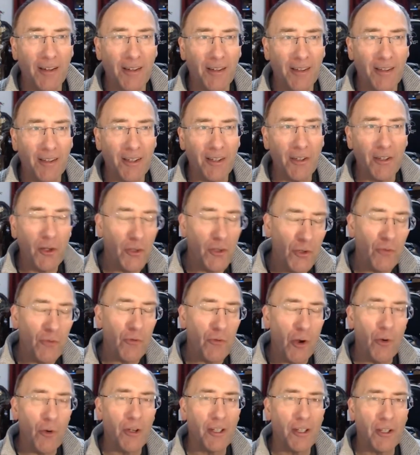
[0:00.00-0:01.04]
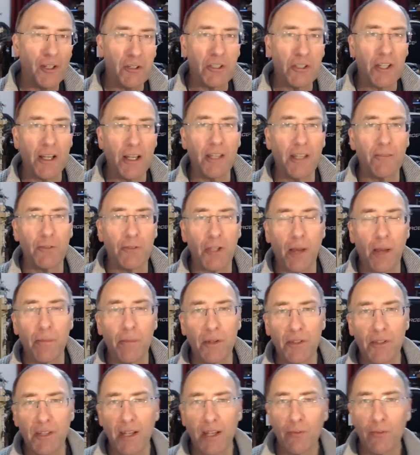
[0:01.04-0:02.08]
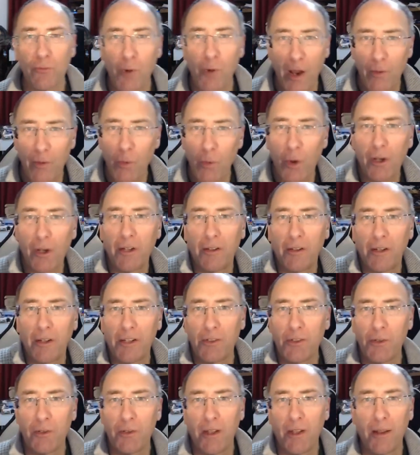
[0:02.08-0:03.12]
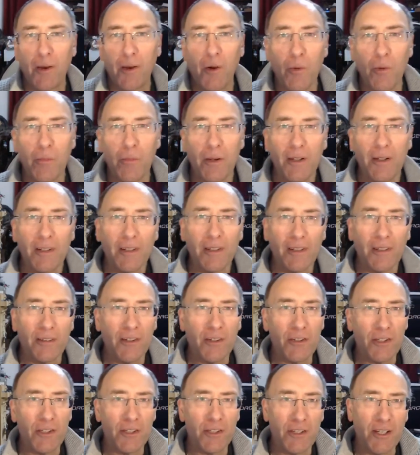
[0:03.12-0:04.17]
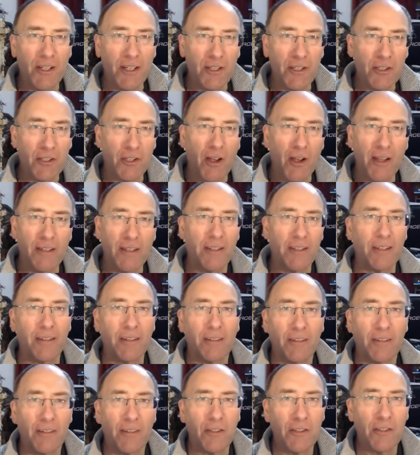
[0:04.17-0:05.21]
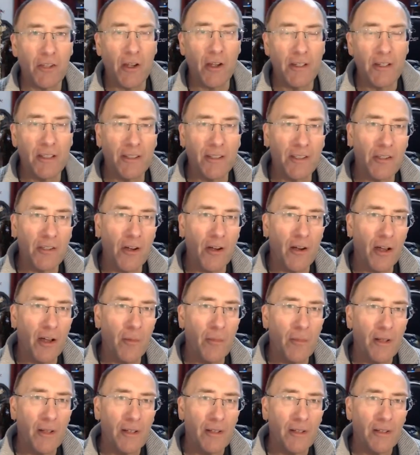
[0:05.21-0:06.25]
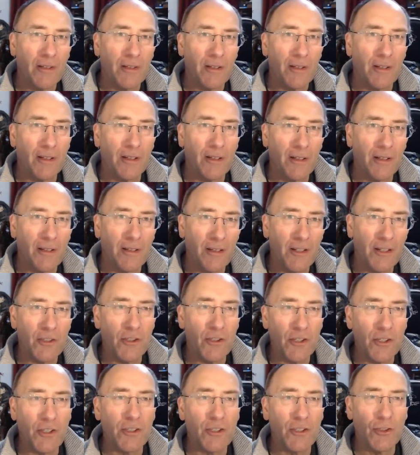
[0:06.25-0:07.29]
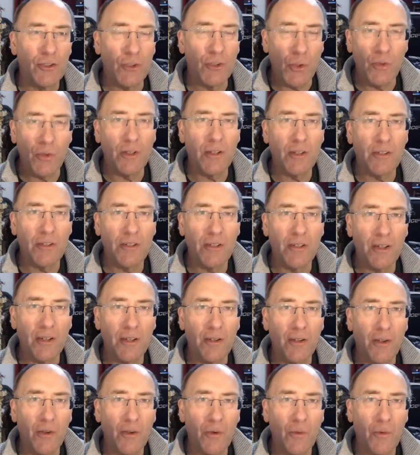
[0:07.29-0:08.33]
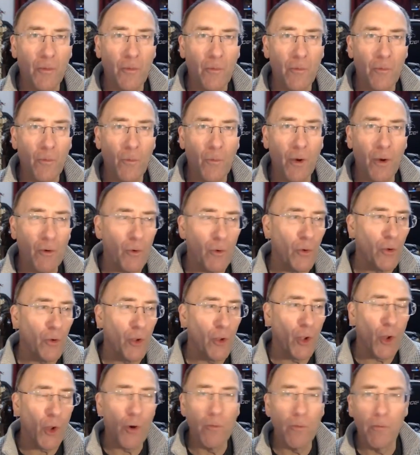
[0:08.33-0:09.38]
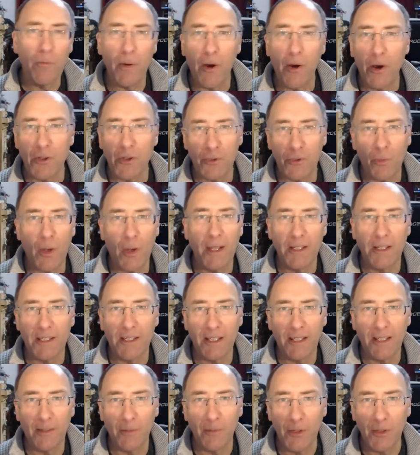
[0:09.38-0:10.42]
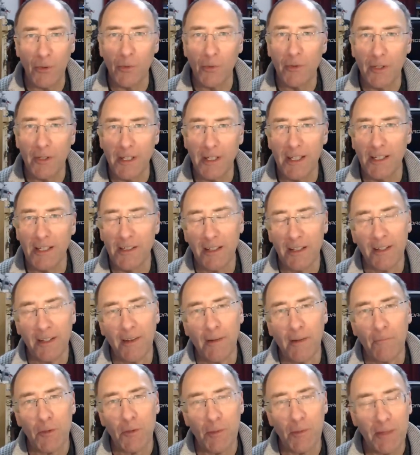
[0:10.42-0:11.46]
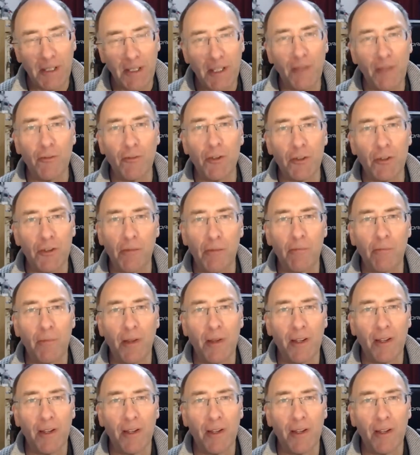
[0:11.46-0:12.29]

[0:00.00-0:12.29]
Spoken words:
you're rolling your sleeves up and saying, right, what can I do to help? This is an exciting time. Let's just do this. We're all long past waiting. We all need to be given some